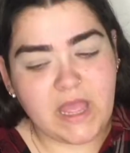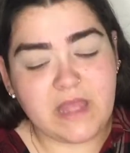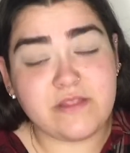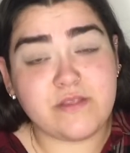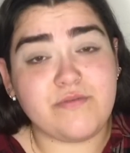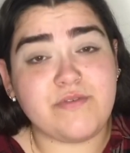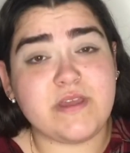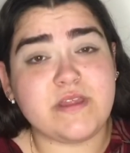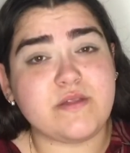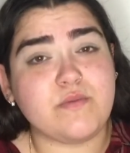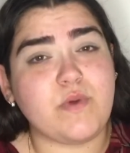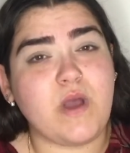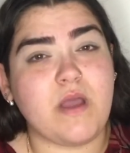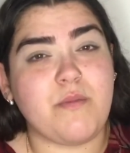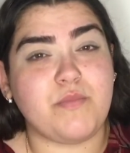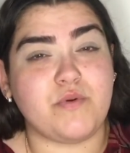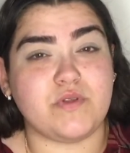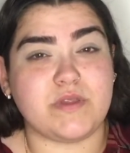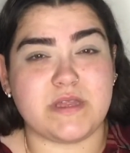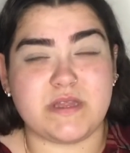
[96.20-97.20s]
And the reason why
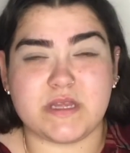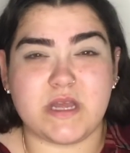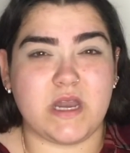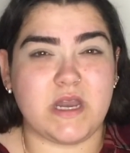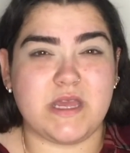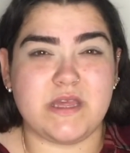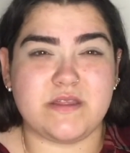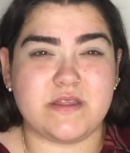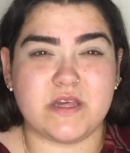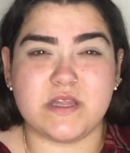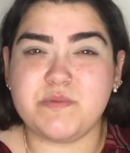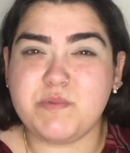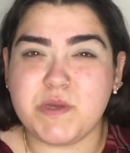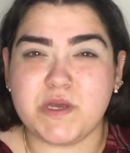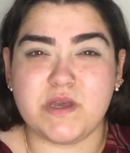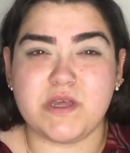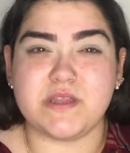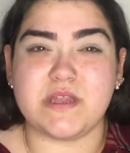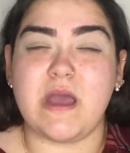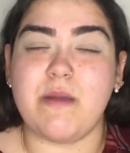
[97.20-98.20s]
I bought this colour is just
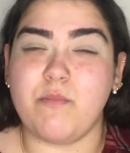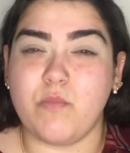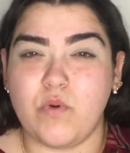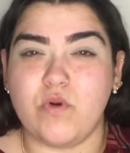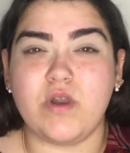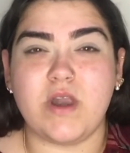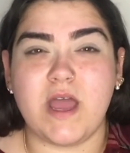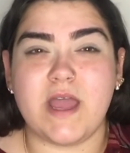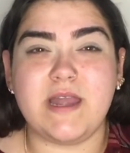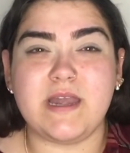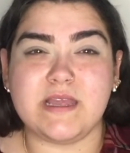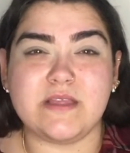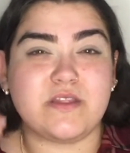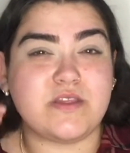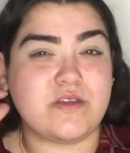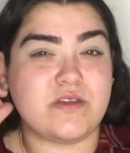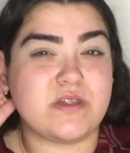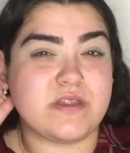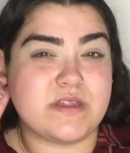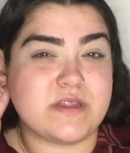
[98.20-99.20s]
because I'm more likely
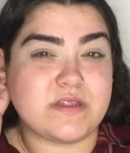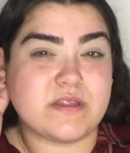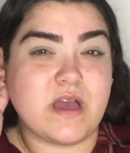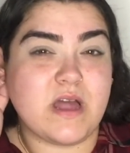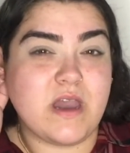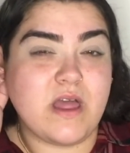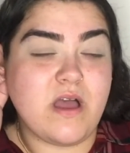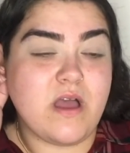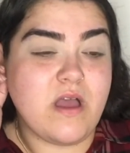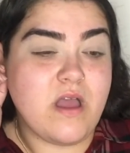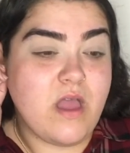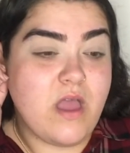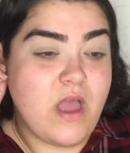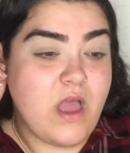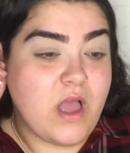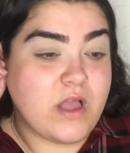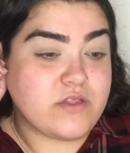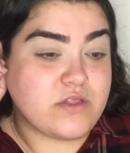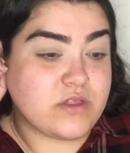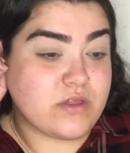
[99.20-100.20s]
to use this colour
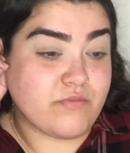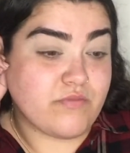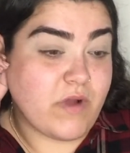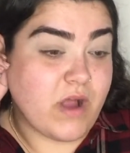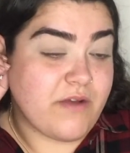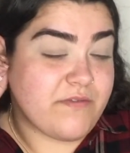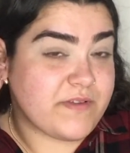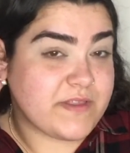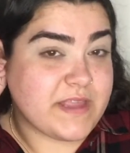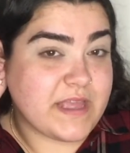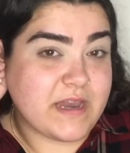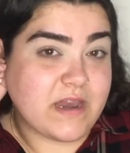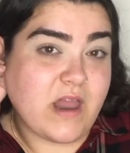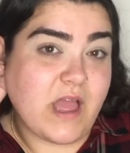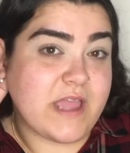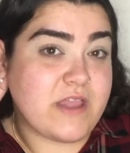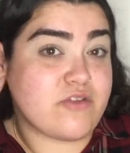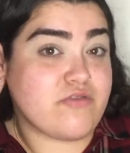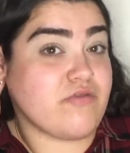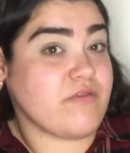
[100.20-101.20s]
rather than
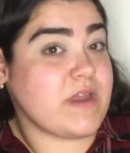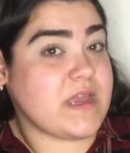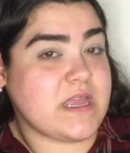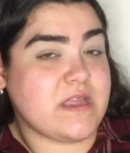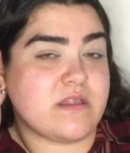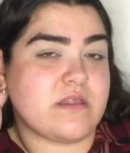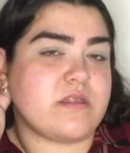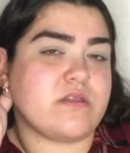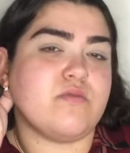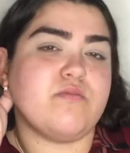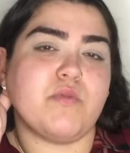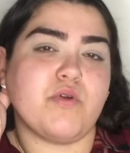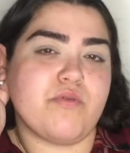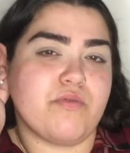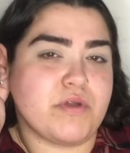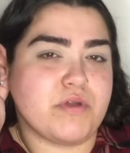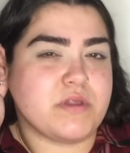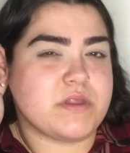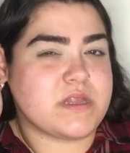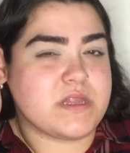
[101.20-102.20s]
like greens or
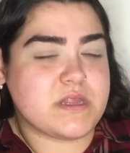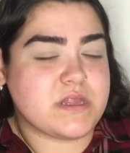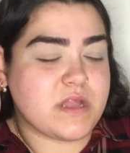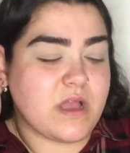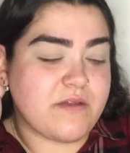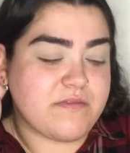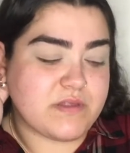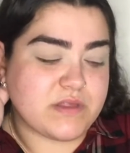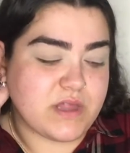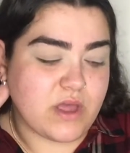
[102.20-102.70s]
maroons and stuff.